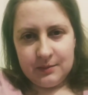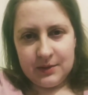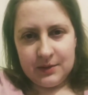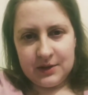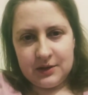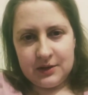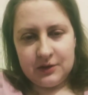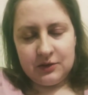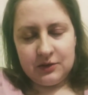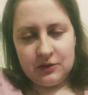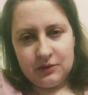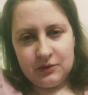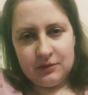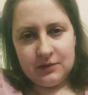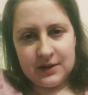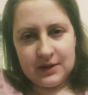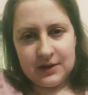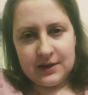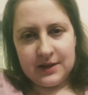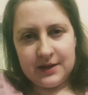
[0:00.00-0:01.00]
message
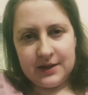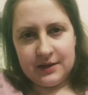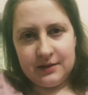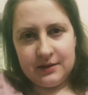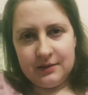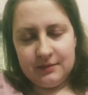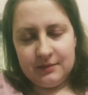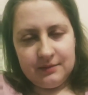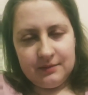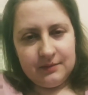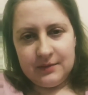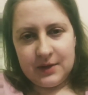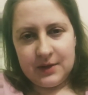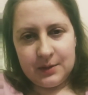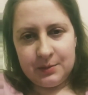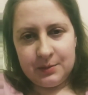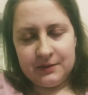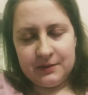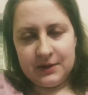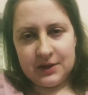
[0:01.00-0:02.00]
that I did a
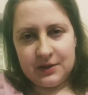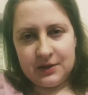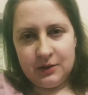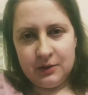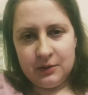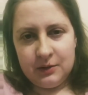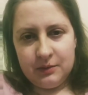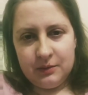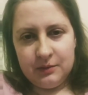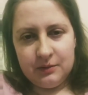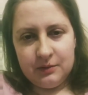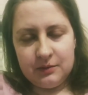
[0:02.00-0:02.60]
couple of days ago,